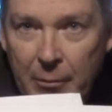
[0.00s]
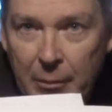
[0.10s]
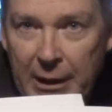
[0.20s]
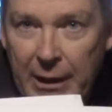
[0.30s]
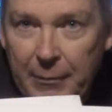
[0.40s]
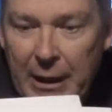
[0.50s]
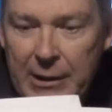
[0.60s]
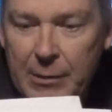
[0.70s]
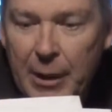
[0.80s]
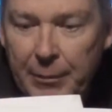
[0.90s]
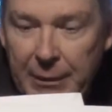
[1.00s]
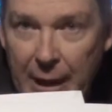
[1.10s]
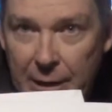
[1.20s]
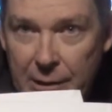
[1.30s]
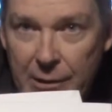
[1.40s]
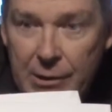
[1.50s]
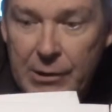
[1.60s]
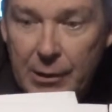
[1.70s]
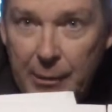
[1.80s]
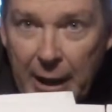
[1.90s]
But I've made some updates to this
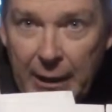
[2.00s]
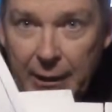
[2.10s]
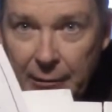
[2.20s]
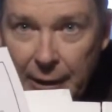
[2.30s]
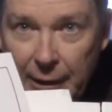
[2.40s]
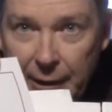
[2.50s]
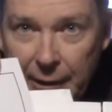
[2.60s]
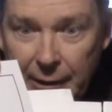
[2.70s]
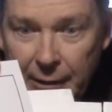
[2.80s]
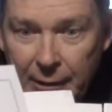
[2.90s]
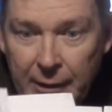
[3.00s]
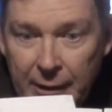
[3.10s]
schematic right here,